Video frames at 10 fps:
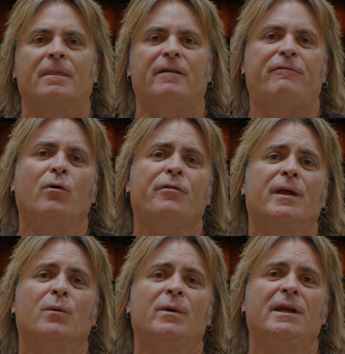The fourth
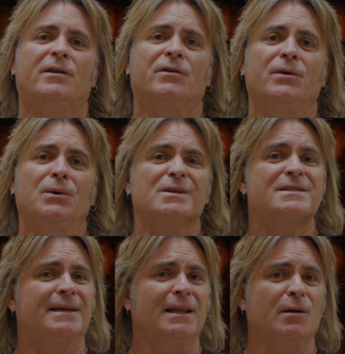thing we need to do is
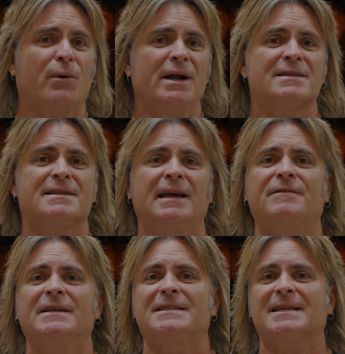celebrate
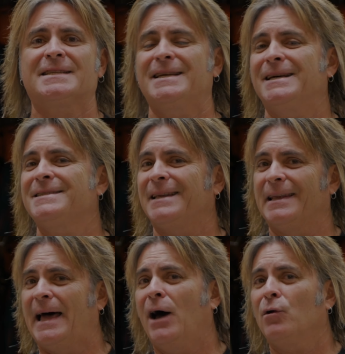safety success
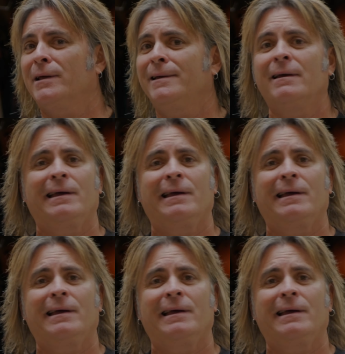loudly